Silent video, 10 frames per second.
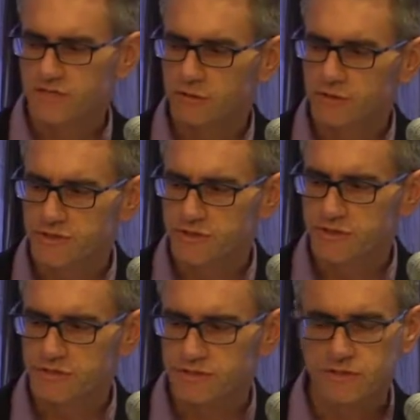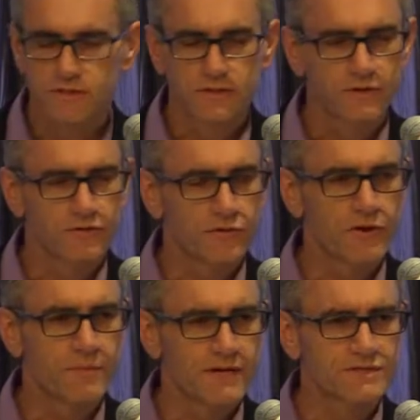solutions. Talk
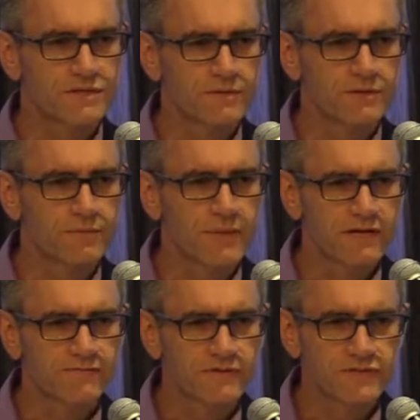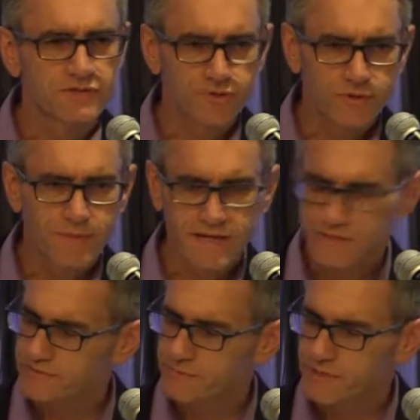about the benefits and
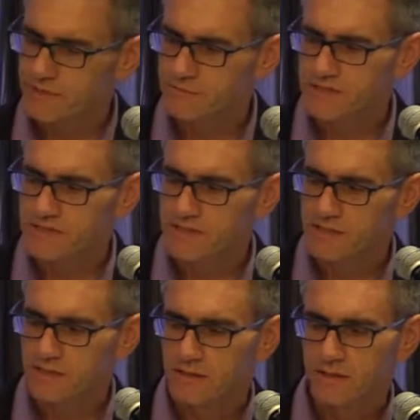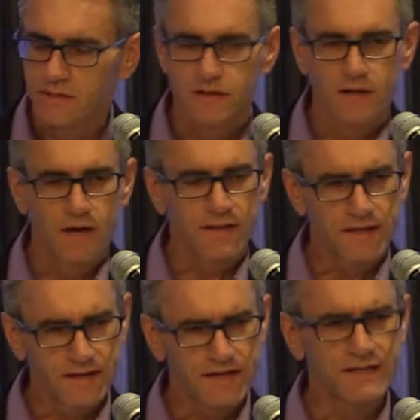drawbacks of PMC. And
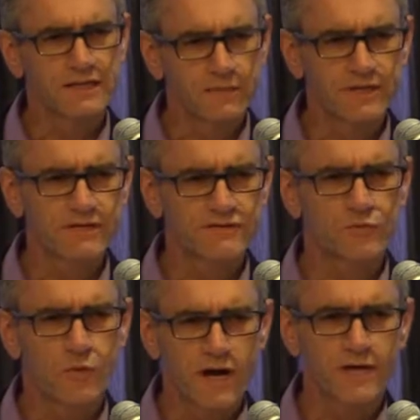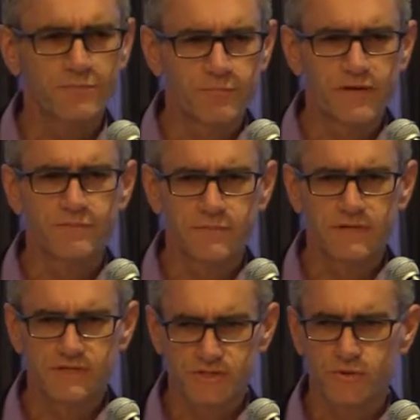then to get a little bit into why BIM
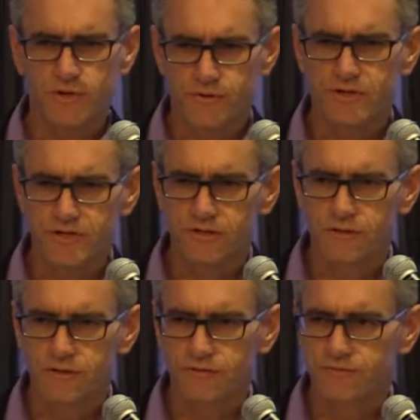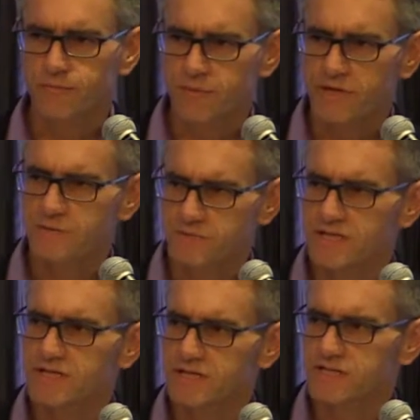is so critical to
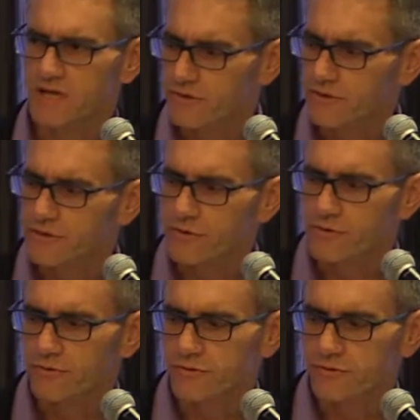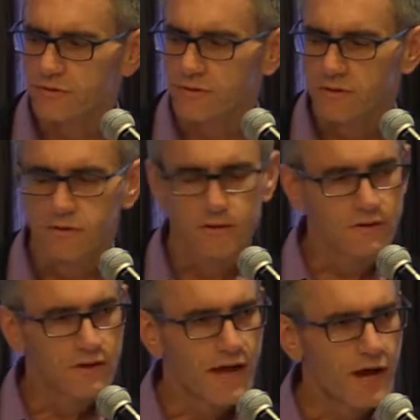PMC and its current growth.
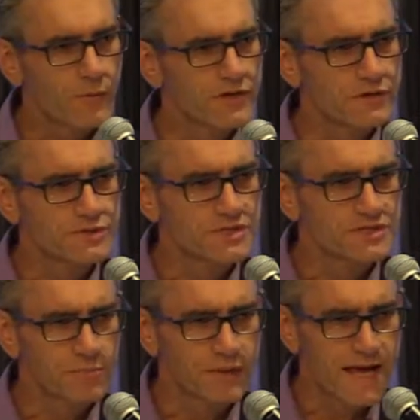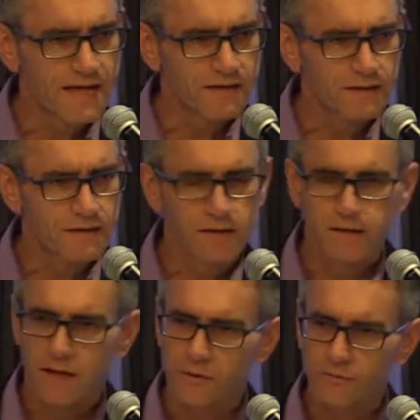How we use it to plan,
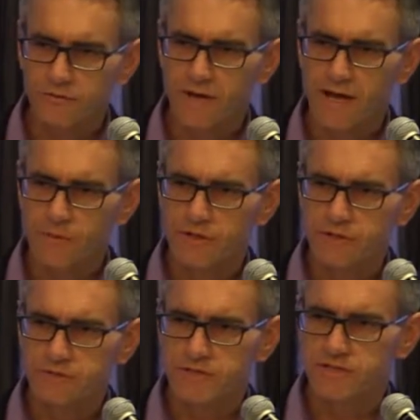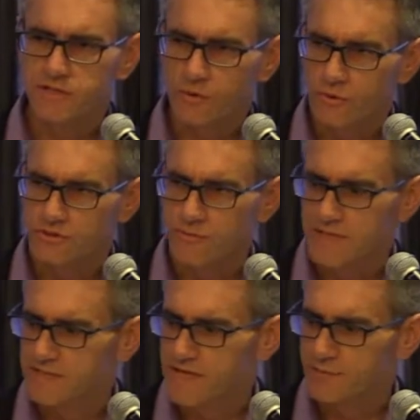and also how we're using it to
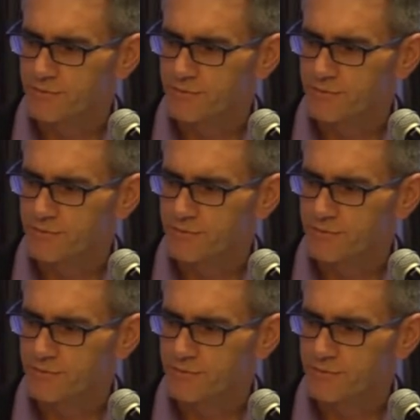automate our